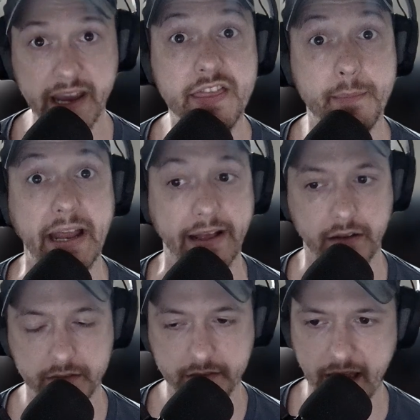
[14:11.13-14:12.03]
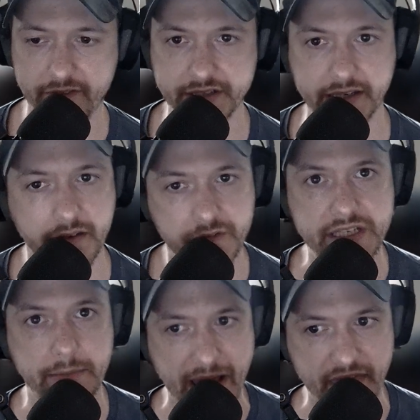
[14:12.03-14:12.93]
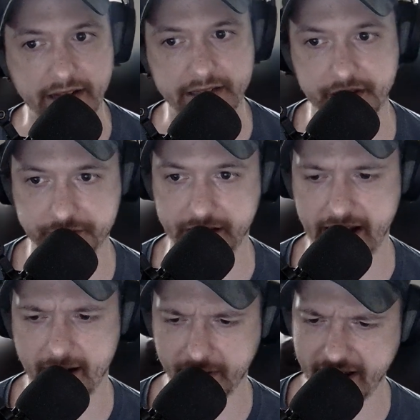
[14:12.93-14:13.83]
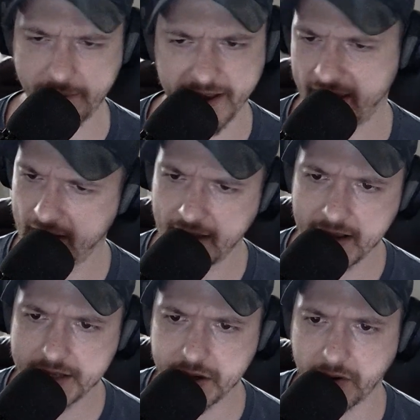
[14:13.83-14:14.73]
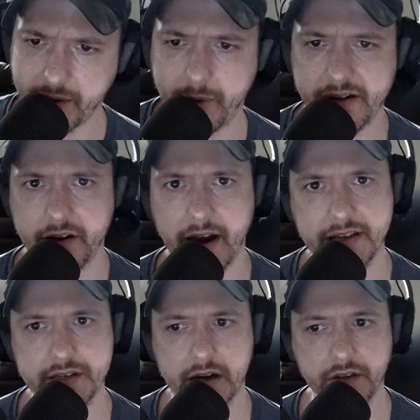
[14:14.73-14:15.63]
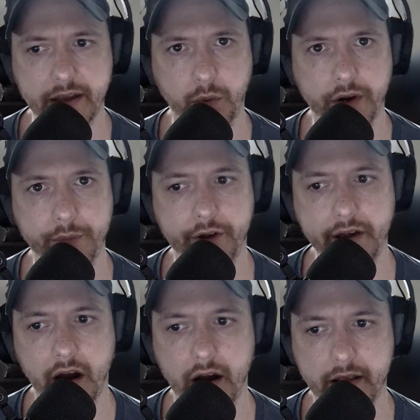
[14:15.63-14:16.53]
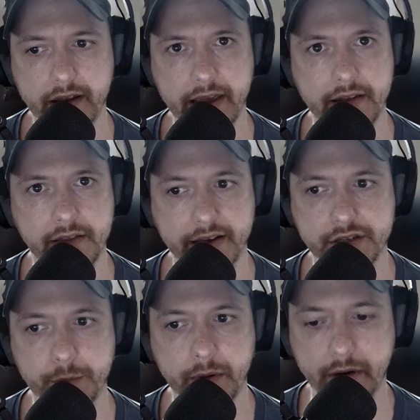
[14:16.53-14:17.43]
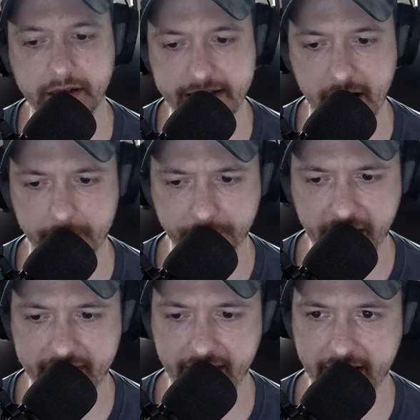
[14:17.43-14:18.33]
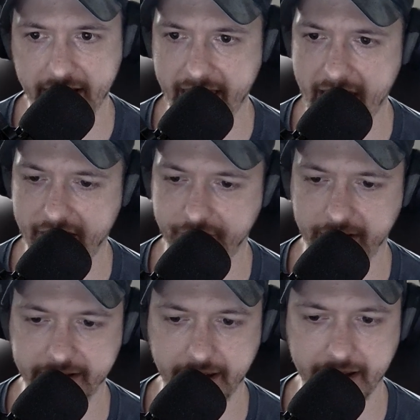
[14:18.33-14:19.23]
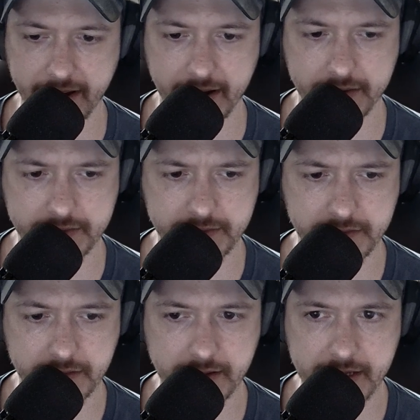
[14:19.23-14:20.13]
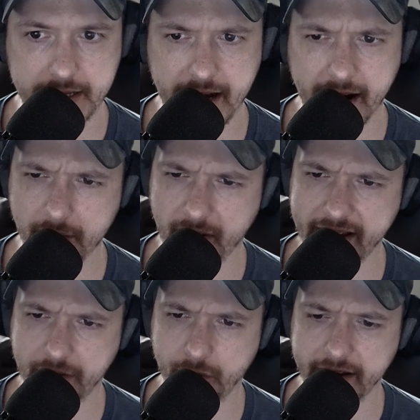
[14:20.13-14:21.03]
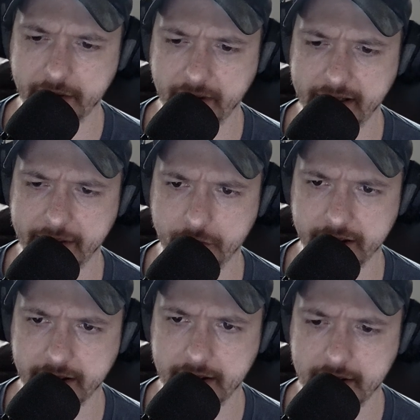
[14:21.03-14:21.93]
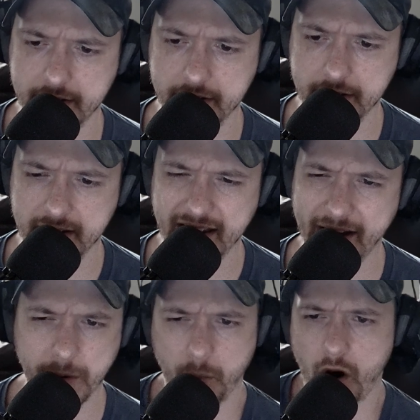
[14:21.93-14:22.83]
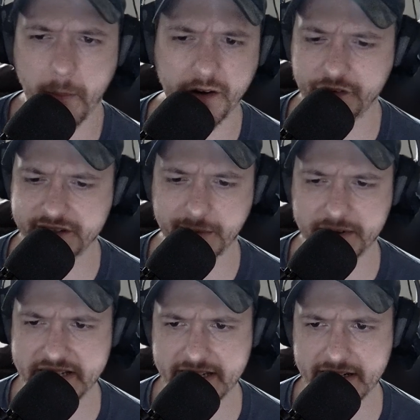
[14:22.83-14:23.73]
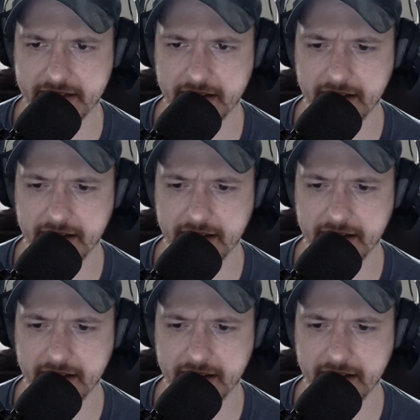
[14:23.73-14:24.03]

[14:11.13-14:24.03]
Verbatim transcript: in the beginning obviously you've seen meth heads on the street now, but anyway. So whatever, I start like working really hard and get like super burnt out, and then I have like a uh, I don't know why I quit. Why did I quit? I quit Walmart for some reason,